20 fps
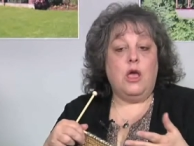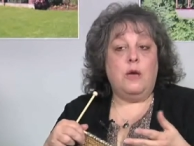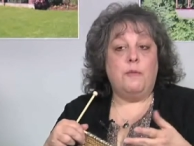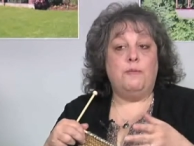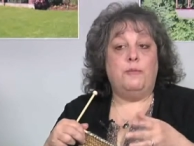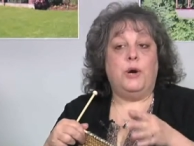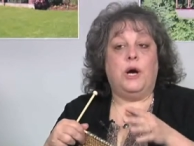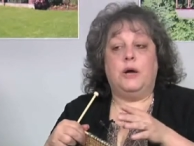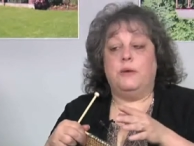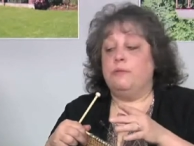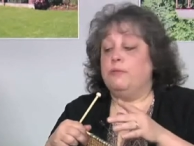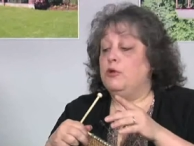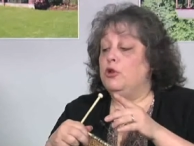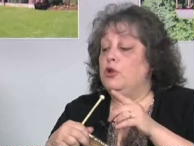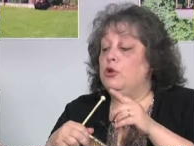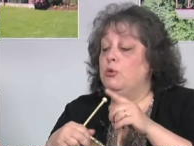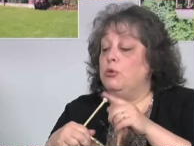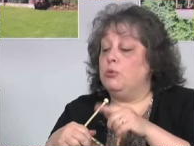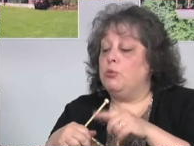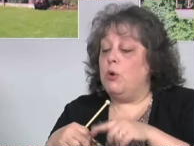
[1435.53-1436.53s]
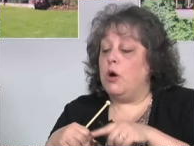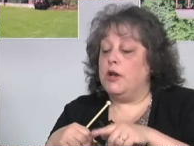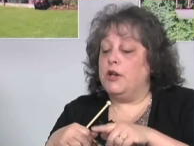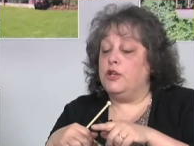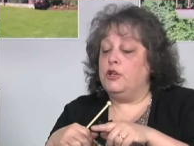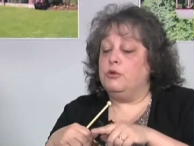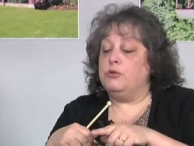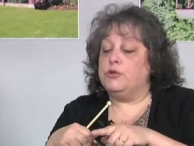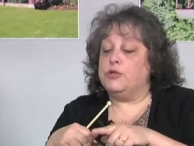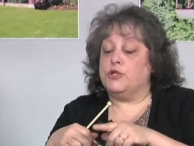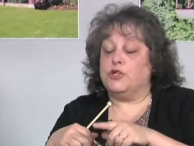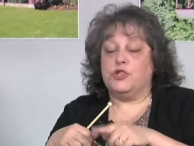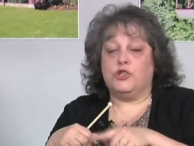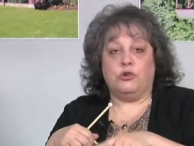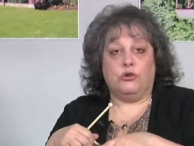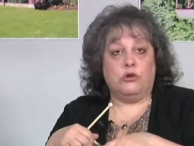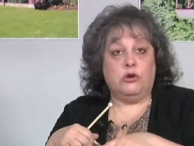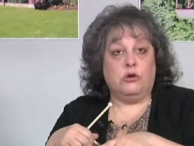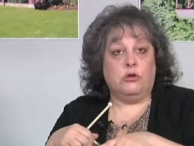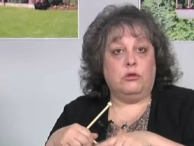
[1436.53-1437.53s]
But you would want to use a
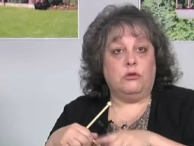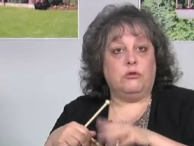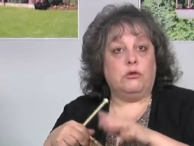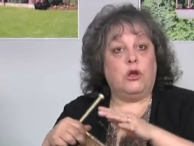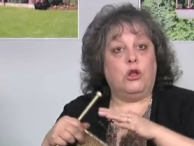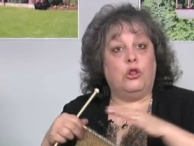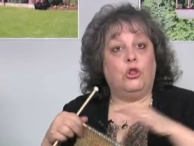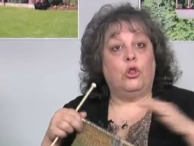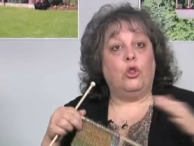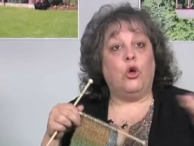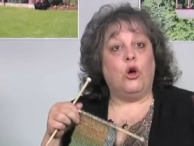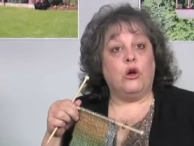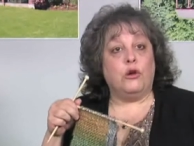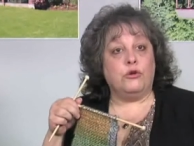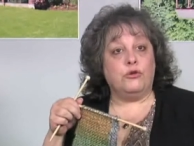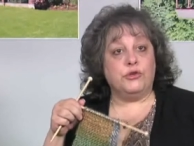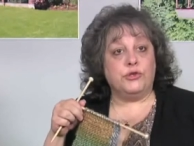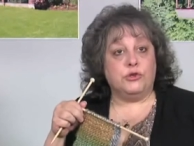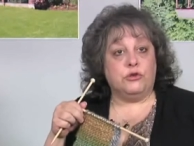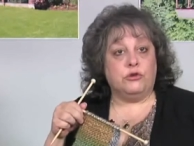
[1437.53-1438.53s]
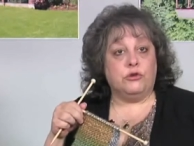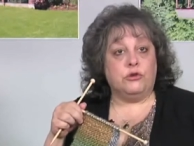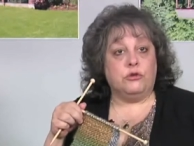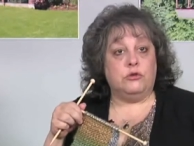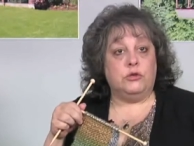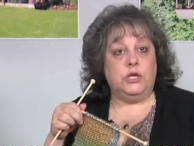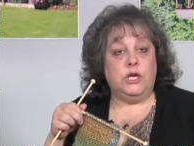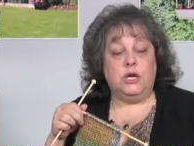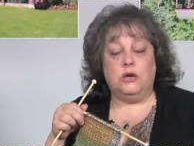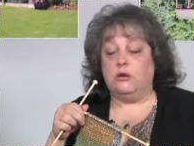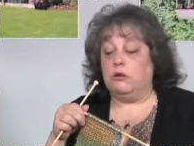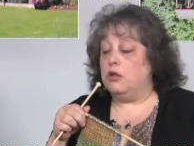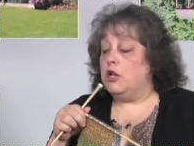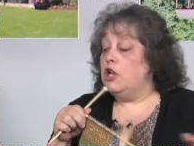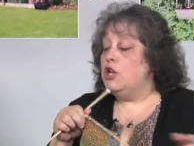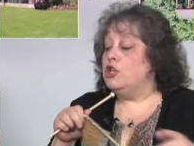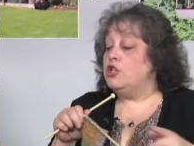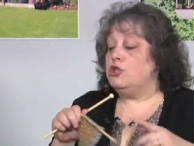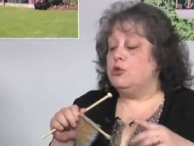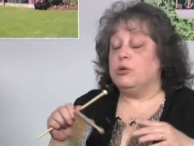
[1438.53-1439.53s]
circular, a longer circular needle
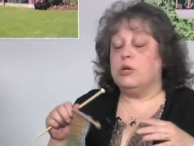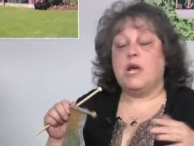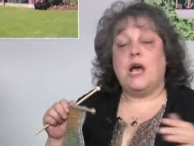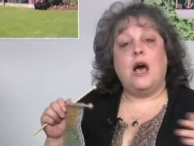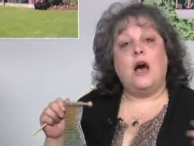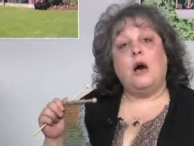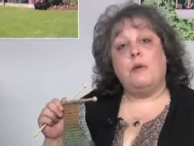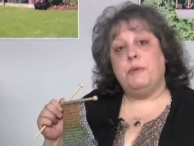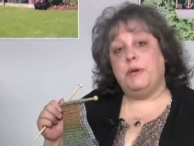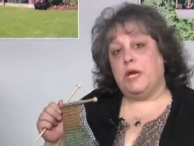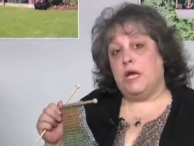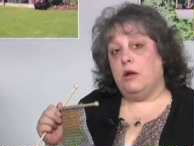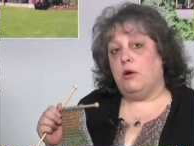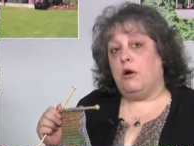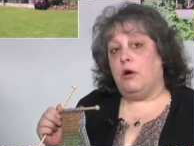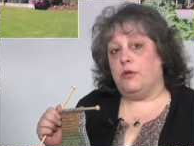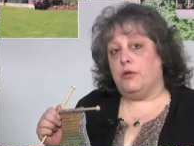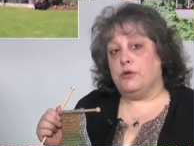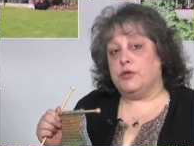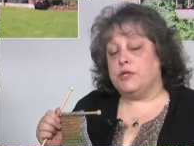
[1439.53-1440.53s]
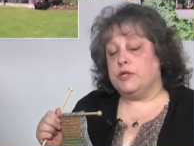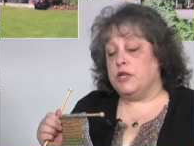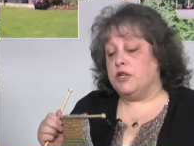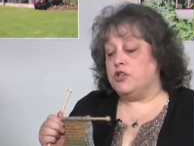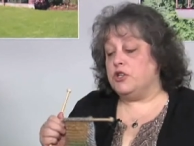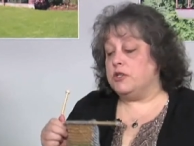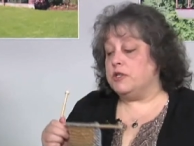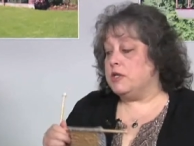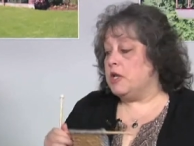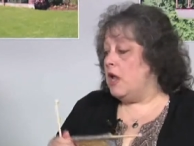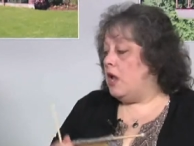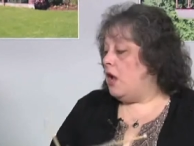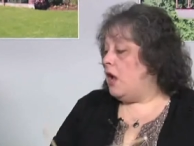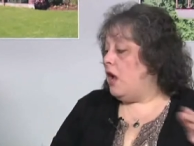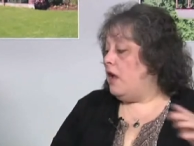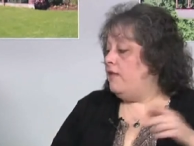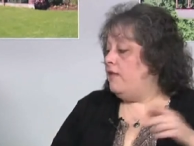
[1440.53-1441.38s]
to accommodate all those stitches. I